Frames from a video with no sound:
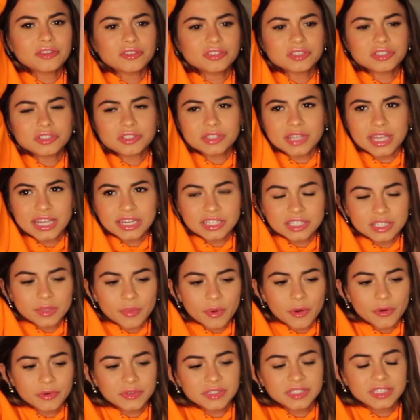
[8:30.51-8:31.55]
They're just like
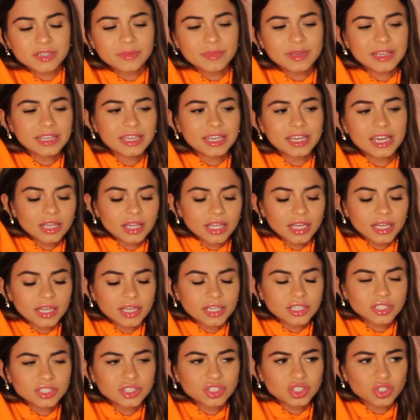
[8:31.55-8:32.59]
supposed to be
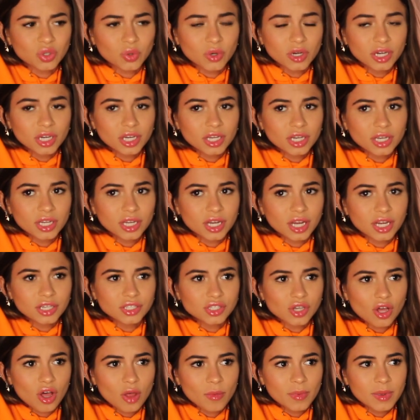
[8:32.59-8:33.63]
like short on
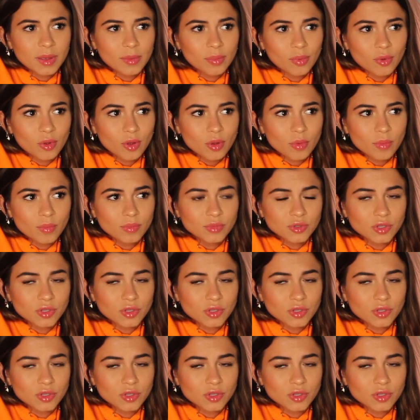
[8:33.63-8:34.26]
tall people,